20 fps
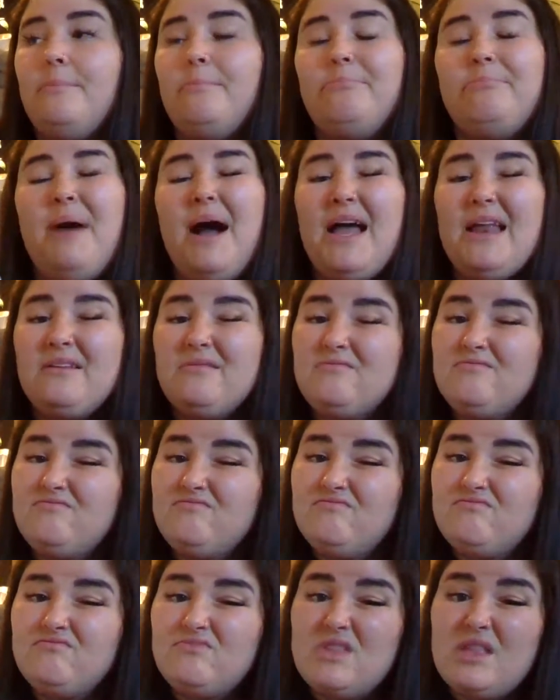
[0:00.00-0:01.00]
But
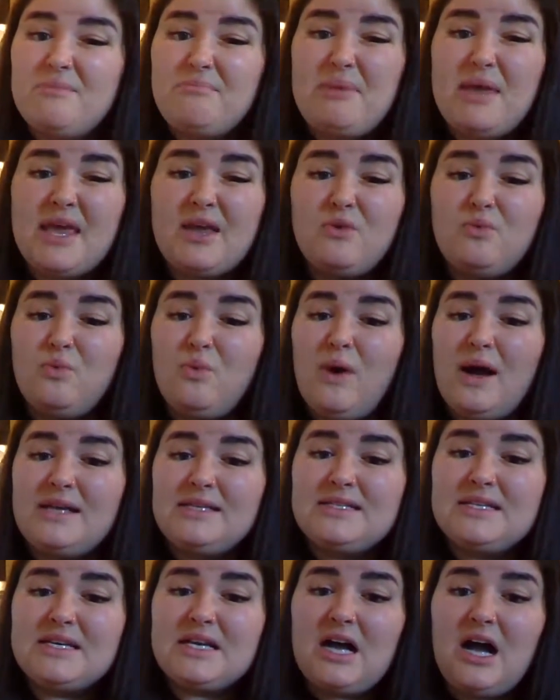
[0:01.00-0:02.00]
the pig
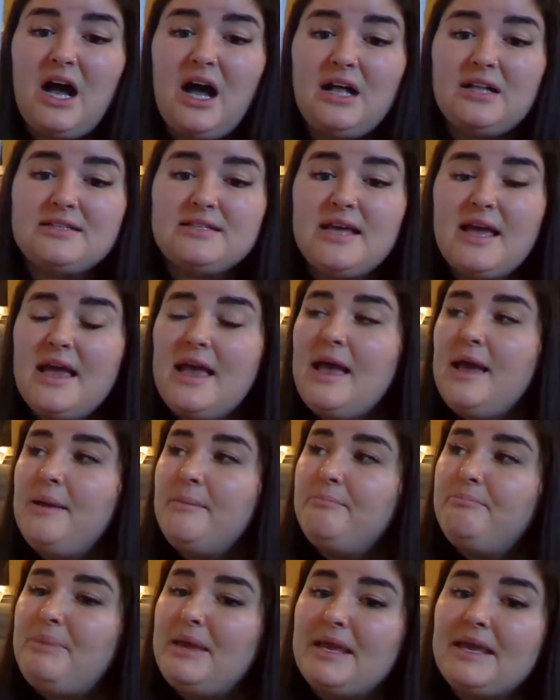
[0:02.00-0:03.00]
wasn't called
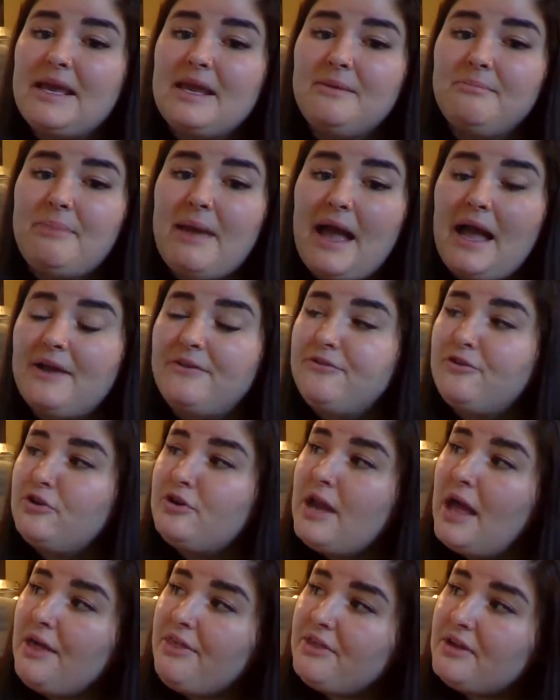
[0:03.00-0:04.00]
big and bad for
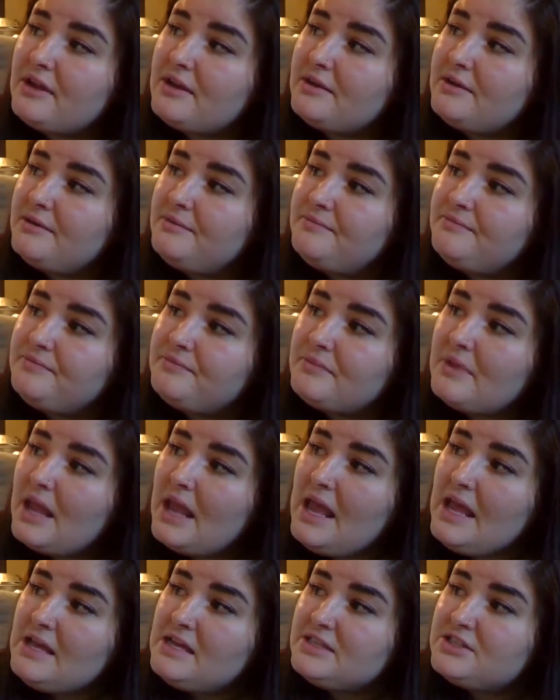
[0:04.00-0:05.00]
nothing.
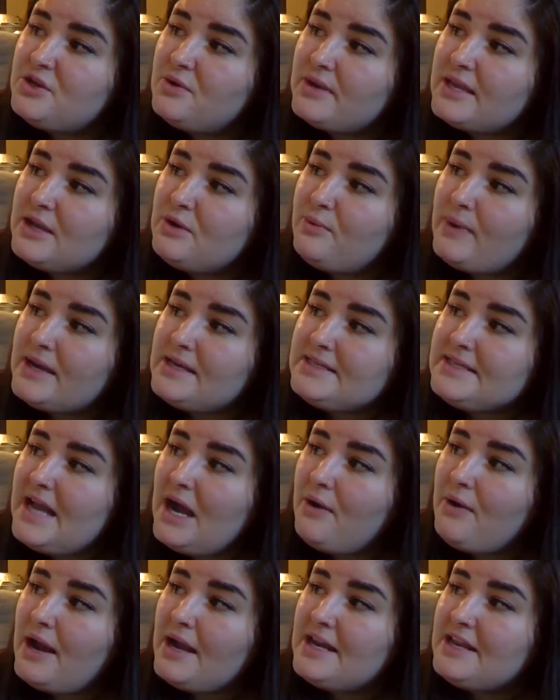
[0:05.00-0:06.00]
So he went
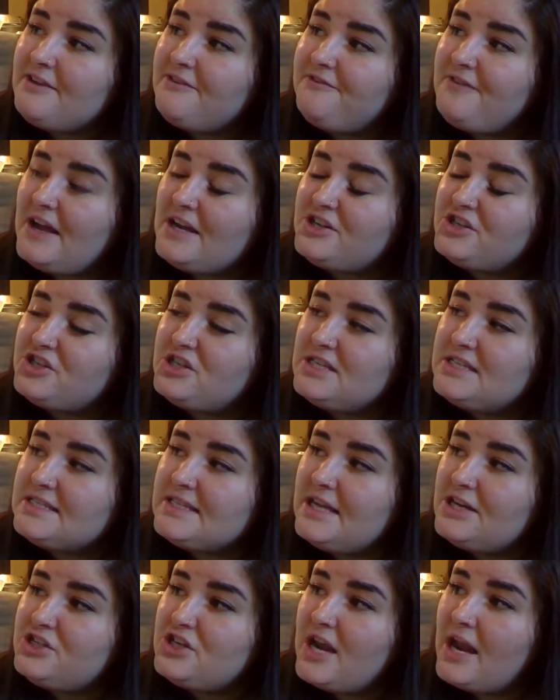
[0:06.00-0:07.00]
out and he fetched his
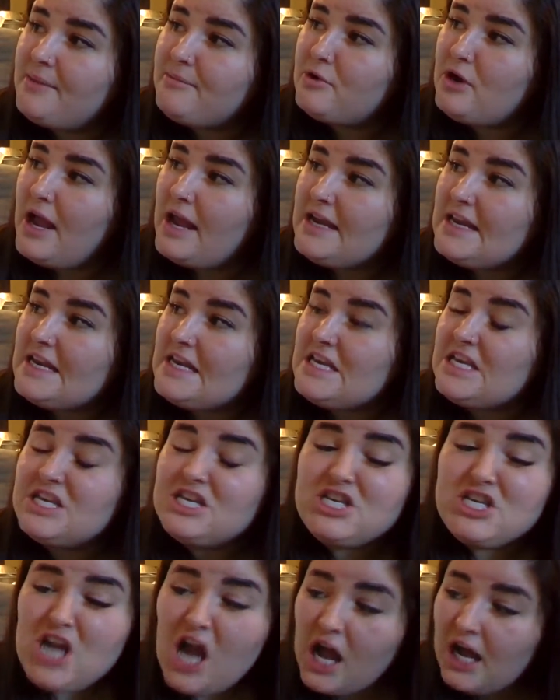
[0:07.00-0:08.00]
sledgehammer and he
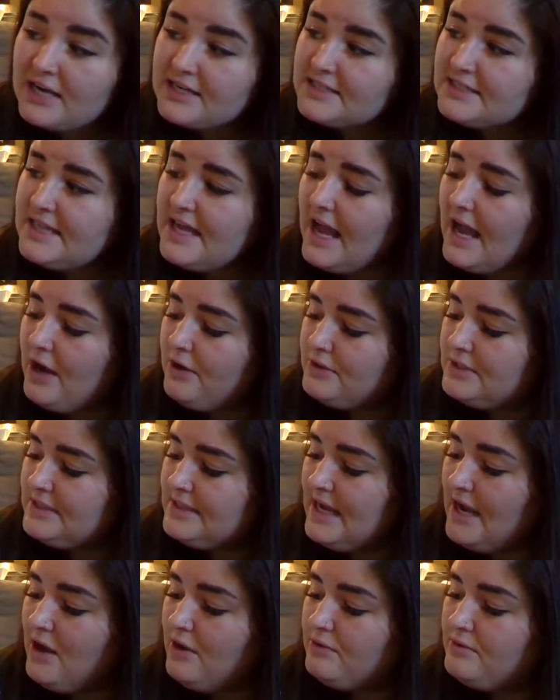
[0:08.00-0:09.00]
knocked the house
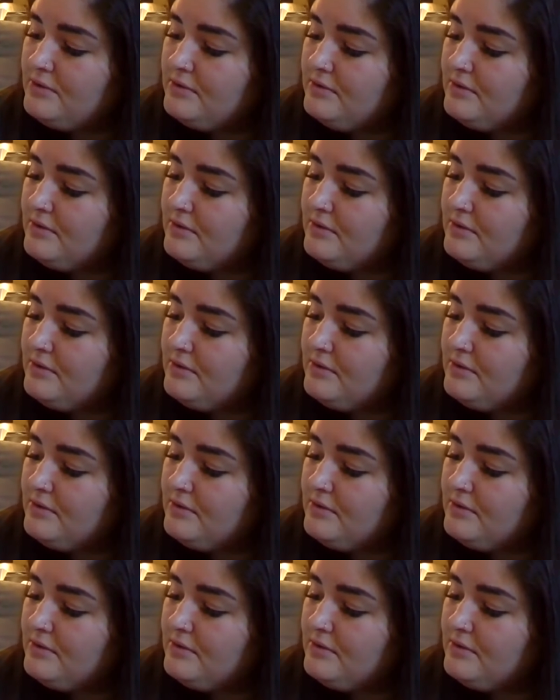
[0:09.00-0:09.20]
down.